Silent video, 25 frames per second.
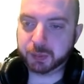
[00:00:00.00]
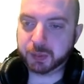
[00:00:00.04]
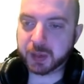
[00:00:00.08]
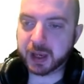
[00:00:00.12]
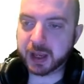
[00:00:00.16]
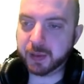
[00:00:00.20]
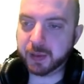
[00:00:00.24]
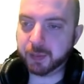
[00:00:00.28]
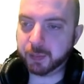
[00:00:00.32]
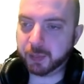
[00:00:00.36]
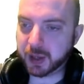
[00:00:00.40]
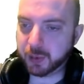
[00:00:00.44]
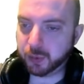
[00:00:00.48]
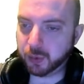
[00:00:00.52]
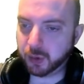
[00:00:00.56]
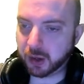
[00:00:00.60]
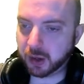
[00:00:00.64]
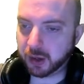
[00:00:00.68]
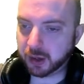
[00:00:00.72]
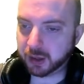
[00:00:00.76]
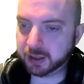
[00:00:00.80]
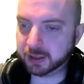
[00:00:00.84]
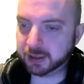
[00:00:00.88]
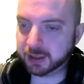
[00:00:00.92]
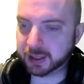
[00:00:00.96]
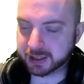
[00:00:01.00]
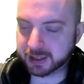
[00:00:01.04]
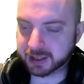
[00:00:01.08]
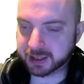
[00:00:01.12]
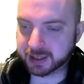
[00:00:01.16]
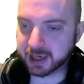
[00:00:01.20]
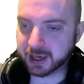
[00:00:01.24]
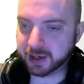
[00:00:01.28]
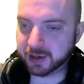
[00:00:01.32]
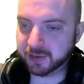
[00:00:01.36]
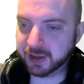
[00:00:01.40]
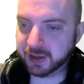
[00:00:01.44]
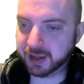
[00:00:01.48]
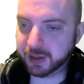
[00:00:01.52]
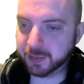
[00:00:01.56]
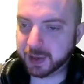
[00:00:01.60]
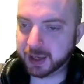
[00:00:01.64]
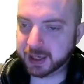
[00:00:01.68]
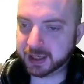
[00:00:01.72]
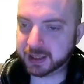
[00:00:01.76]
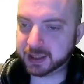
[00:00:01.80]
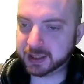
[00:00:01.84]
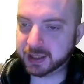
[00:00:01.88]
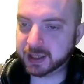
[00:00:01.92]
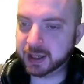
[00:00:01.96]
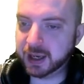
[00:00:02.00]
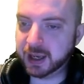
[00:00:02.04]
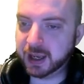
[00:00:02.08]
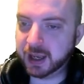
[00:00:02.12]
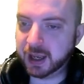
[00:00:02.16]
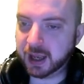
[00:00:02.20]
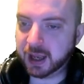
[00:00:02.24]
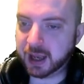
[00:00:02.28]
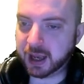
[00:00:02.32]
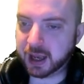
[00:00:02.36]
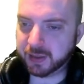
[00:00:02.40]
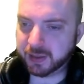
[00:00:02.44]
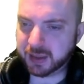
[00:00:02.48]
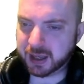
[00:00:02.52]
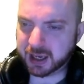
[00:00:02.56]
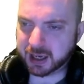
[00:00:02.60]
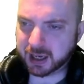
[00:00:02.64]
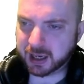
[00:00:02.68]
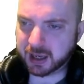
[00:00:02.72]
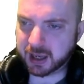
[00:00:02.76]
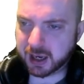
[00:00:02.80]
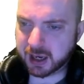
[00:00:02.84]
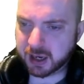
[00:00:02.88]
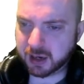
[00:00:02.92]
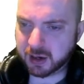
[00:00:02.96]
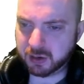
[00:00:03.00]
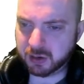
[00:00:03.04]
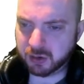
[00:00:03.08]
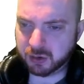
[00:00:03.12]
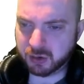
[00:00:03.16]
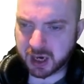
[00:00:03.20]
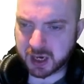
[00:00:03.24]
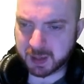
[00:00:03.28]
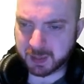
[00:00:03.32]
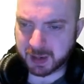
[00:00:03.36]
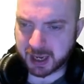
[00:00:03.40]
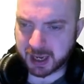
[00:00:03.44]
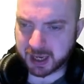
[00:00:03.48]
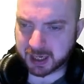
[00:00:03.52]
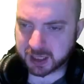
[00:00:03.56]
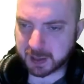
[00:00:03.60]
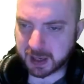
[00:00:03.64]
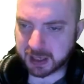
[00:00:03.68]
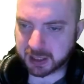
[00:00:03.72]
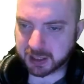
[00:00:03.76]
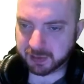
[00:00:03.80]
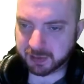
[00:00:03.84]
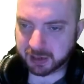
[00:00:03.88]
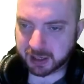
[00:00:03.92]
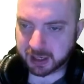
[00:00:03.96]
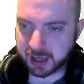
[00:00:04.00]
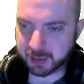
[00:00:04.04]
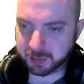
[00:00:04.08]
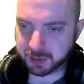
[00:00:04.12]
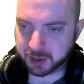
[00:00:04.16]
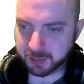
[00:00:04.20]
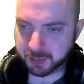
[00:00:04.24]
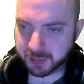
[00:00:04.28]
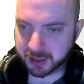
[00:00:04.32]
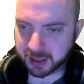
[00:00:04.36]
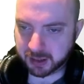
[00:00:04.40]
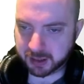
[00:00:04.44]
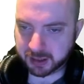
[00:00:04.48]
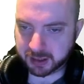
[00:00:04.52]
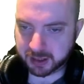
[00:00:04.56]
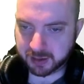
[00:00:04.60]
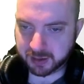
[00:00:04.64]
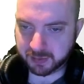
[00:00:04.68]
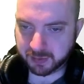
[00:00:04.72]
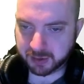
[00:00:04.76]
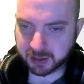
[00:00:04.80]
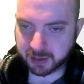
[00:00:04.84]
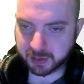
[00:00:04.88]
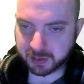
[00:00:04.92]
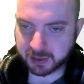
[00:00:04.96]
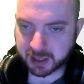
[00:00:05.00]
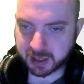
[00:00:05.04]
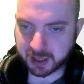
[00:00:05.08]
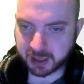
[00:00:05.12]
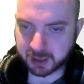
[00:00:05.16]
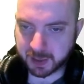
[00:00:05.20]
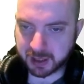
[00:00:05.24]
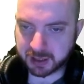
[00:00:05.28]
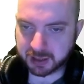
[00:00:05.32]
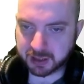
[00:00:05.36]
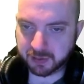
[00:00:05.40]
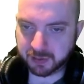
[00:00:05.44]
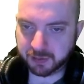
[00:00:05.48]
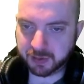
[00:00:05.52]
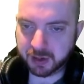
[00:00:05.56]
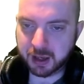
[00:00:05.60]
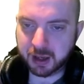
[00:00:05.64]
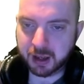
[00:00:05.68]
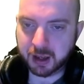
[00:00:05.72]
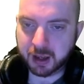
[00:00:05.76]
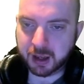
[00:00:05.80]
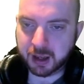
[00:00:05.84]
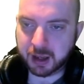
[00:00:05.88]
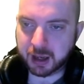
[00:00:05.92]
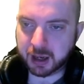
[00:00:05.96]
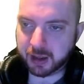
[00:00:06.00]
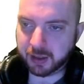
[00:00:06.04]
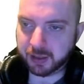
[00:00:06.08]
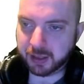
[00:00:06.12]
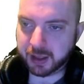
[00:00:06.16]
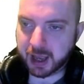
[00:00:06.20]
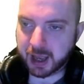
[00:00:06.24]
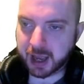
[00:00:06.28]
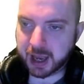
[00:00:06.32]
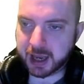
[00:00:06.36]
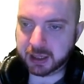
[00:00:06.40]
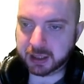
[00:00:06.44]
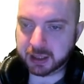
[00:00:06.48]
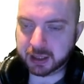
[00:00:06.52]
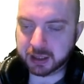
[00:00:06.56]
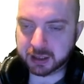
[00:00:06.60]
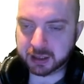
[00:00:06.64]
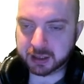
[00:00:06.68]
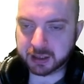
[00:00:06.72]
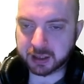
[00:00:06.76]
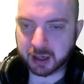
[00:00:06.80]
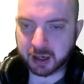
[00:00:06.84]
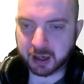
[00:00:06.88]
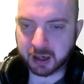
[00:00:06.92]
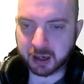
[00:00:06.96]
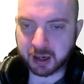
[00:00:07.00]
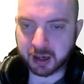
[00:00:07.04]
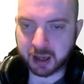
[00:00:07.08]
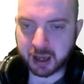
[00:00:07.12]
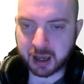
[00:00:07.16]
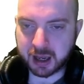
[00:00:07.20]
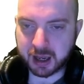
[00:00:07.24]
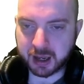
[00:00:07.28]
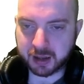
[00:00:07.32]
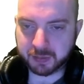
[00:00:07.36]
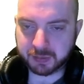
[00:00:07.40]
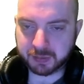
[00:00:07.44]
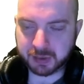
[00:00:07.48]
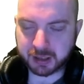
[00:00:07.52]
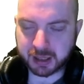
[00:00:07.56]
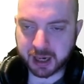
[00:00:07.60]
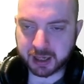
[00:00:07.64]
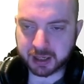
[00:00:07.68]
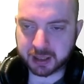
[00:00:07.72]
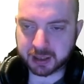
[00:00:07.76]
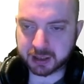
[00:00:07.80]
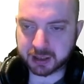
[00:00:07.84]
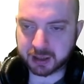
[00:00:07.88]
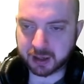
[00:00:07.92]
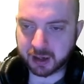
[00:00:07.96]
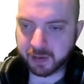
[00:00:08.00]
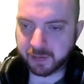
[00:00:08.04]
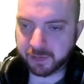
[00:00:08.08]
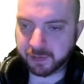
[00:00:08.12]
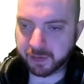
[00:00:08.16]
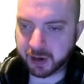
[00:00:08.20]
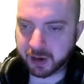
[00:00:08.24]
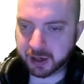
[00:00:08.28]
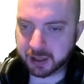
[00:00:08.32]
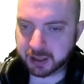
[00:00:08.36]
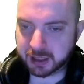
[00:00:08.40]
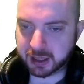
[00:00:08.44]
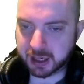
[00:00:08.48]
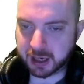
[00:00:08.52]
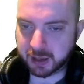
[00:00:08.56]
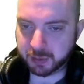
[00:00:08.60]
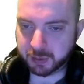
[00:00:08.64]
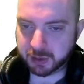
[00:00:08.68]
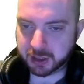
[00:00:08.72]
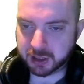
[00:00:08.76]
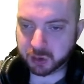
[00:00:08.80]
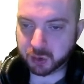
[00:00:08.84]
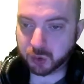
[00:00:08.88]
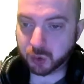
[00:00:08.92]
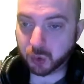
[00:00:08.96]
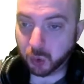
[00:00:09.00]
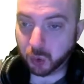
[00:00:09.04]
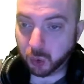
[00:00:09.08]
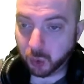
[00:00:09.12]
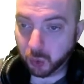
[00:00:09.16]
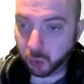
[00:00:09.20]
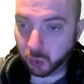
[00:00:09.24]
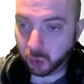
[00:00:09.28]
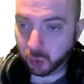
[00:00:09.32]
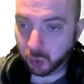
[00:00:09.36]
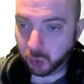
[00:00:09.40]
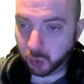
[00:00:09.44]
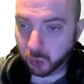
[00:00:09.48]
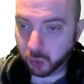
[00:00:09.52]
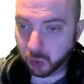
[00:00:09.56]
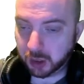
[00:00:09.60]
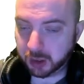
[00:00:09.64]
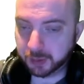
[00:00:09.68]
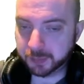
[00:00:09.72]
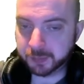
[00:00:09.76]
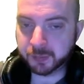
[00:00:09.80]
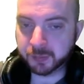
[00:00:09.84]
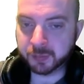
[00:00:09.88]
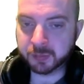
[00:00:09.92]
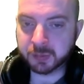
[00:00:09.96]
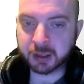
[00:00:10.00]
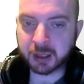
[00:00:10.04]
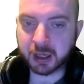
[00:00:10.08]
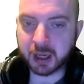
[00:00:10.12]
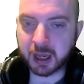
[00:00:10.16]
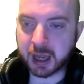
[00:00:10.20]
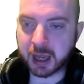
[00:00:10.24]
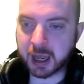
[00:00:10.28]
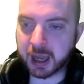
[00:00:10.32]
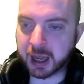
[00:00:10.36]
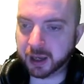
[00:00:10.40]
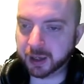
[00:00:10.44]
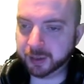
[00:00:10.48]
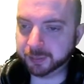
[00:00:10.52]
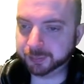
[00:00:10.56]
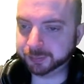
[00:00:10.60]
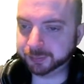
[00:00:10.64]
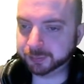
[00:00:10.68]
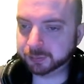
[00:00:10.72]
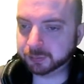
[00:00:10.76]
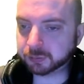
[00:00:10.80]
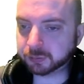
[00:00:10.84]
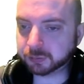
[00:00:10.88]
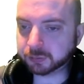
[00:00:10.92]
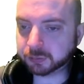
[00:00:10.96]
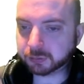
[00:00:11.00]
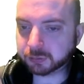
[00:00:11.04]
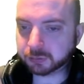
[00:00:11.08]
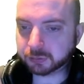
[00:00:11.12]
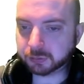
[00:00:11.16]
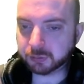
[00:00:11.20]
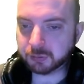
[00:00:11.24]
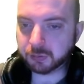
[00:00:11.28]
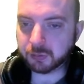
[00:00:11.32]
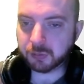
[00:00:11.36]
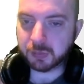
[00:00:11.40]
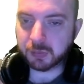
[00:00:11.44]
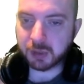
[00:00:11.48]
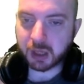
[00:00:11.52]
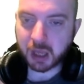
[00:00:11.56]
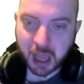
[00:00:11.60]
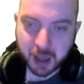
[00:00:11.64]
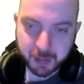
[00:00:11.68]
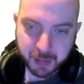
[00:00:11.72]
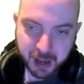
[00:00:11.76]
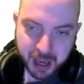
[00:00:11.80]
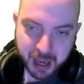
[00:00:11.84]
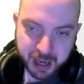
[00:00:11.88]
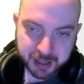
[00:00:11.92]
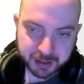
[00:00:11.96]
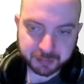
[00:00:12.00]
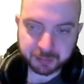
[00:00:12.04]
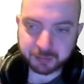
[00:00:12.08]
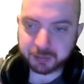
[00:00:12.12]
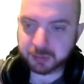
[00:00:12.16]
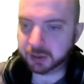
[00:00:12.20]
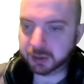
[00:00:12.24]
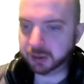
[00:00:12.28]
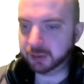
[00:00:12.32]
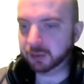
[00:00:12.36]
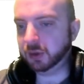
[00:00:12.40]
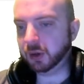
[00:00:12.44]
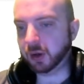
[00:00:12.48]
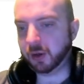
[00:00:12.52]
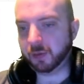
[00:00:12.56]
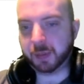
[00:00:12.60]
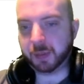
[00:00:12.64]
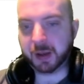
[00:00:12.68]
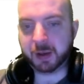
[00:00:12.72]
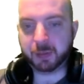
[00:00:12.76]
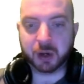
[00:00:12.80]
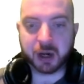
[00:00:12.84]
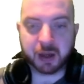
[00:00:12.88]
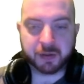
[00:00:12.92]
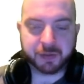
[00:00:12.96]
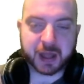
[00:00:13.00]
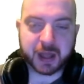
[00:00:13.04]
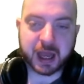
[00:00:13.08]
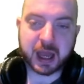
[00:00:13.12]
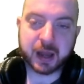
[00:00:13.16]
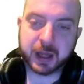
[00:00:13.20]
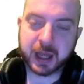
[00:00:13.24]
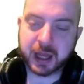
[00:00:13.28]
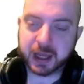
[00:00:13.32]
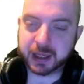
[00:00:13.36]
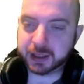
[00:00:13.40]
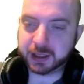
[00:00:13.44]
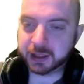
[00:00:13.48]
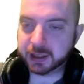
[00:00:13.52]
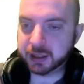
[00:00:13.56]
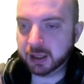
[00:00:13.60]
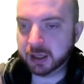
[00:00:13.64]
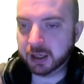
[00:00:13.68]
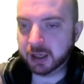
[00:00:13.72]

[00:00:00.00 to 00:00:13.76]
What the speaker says: EMP Warlock. That's the sound of it makes. The incredibly expensive Eclipse. Oh my god, I didn't realize that was expensive. The Aegis, Gladius Light Fighter, which is cool. Hammerhead. A lot of people love the Hammerhead.